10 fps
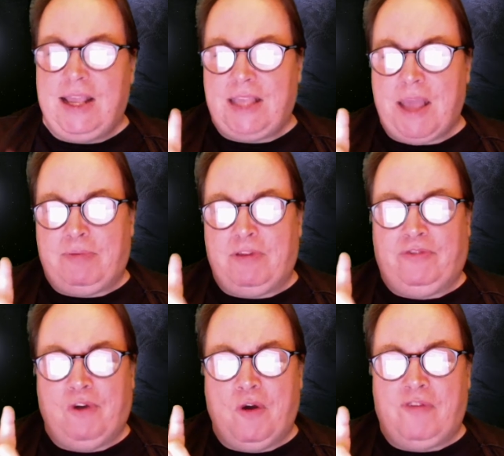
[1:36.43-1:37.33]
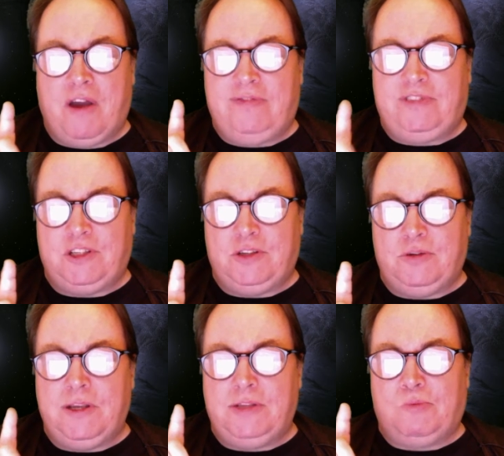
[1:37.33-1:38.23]
Kepler
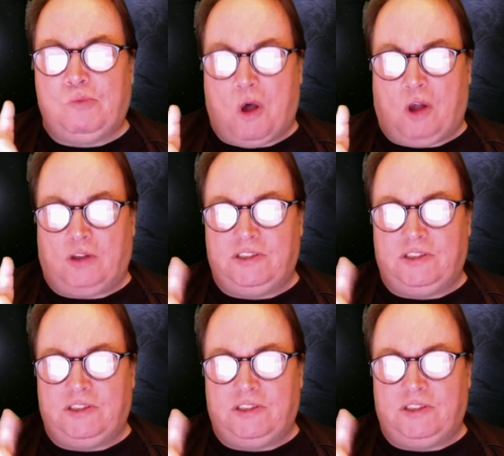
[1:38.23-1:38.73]
452 is what?